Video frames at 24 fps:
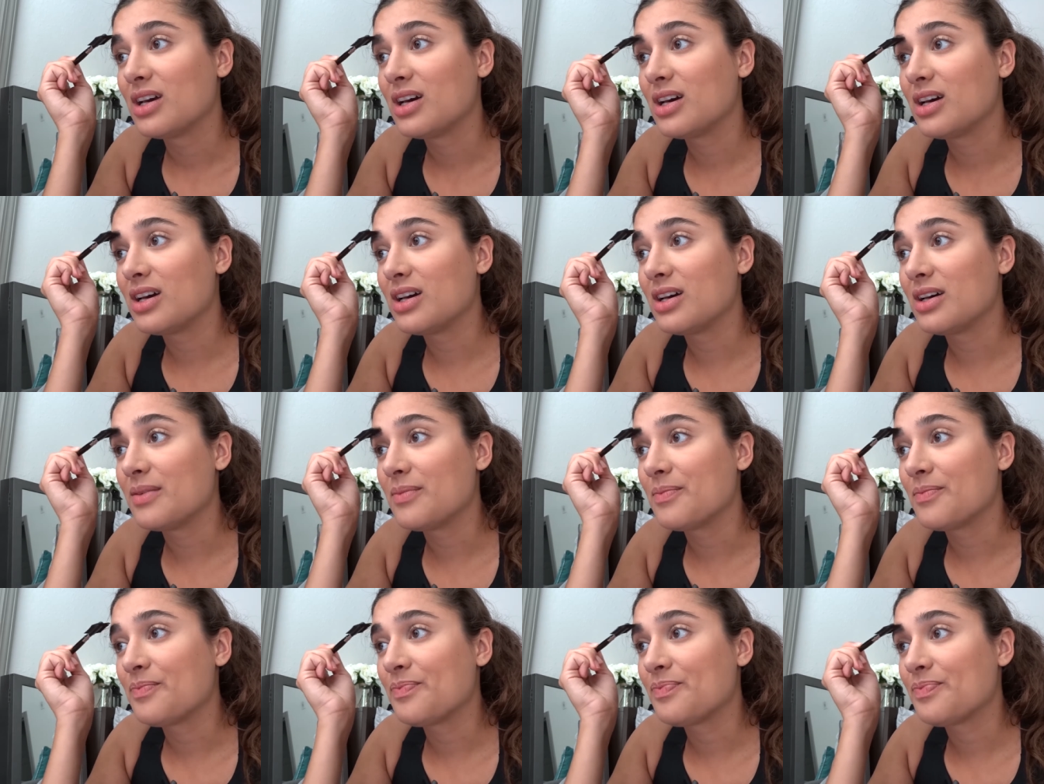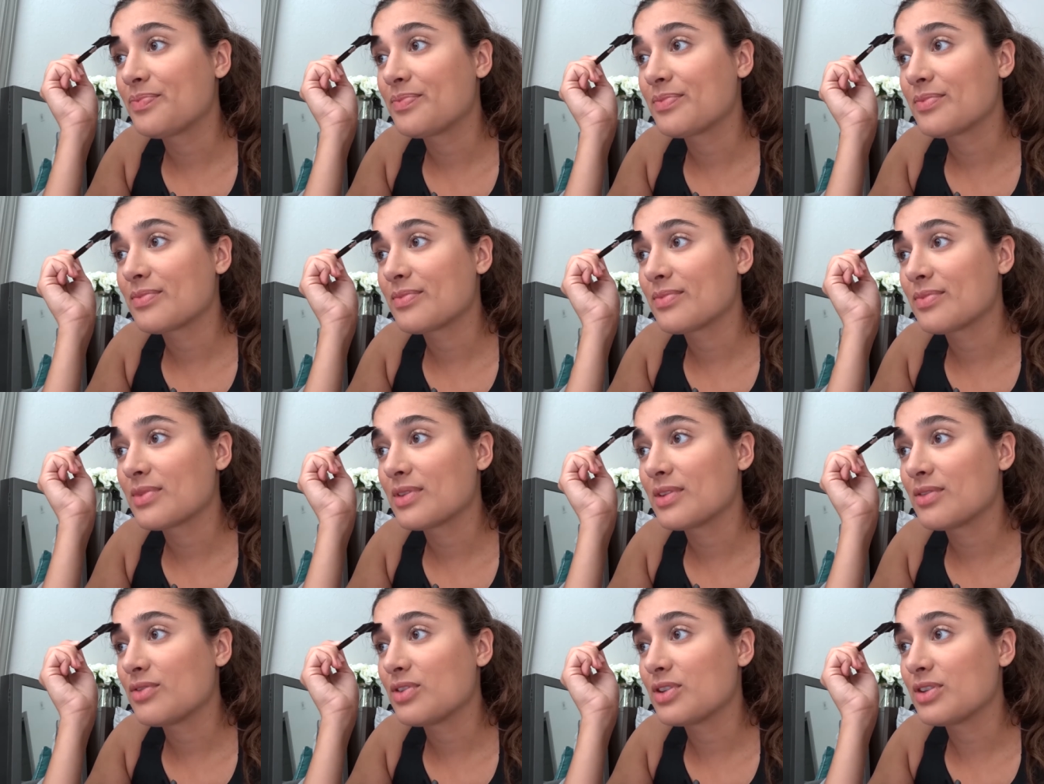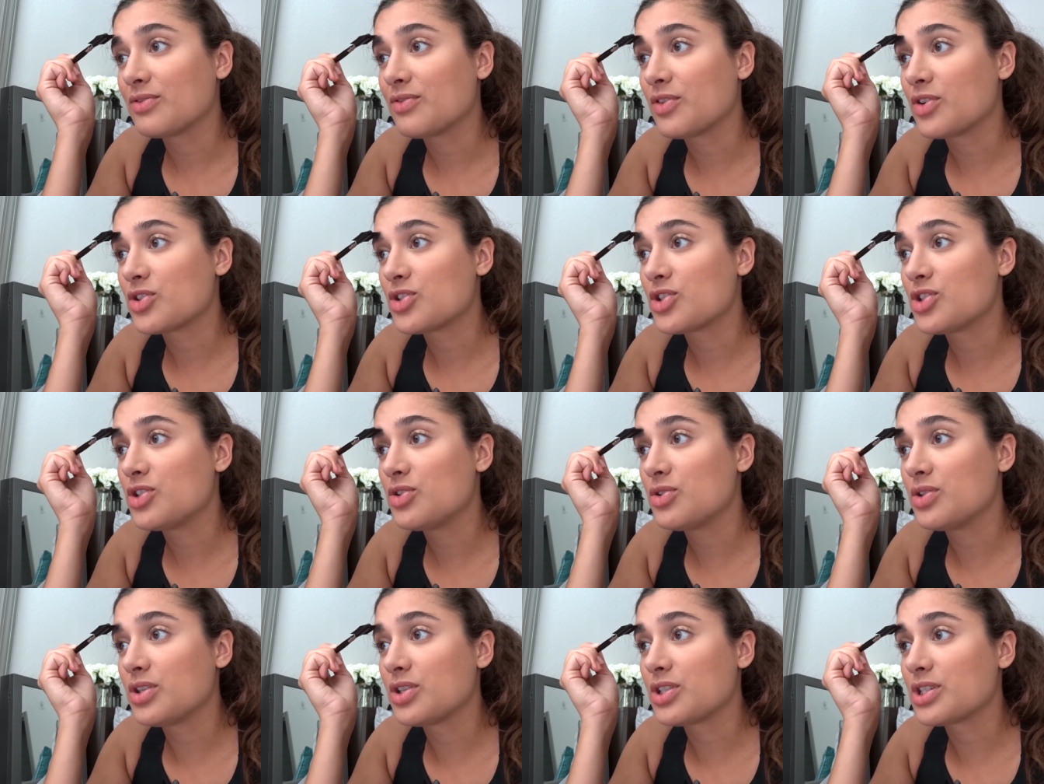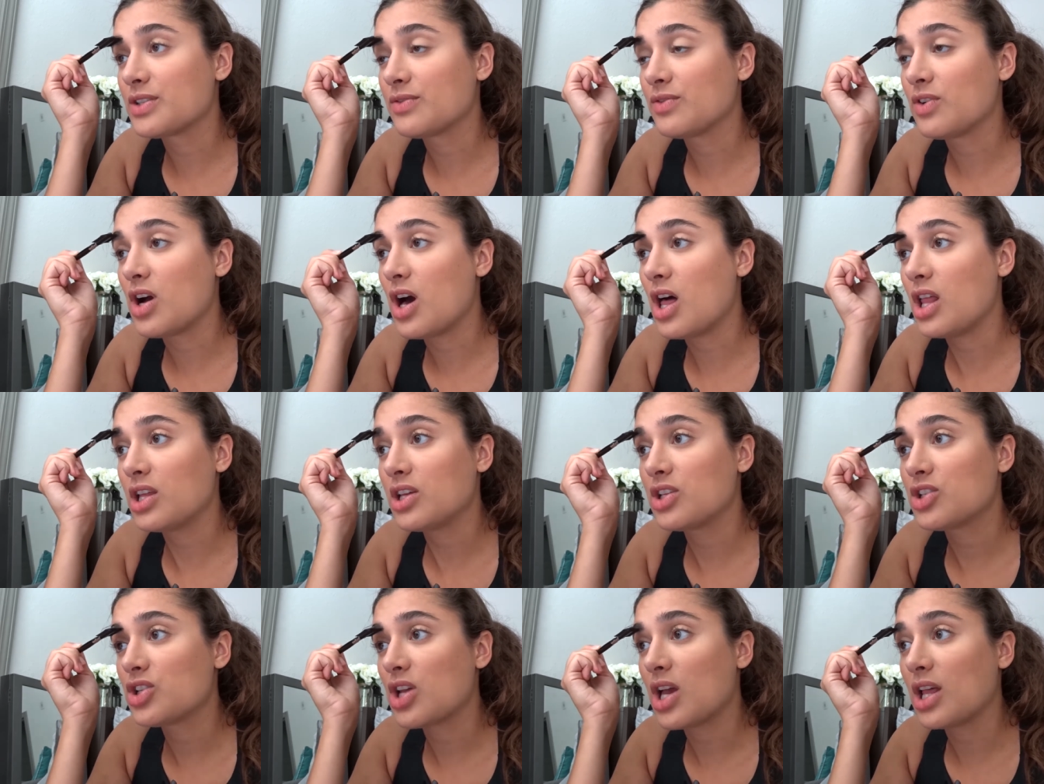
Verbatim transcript: Um, for the first two years of college,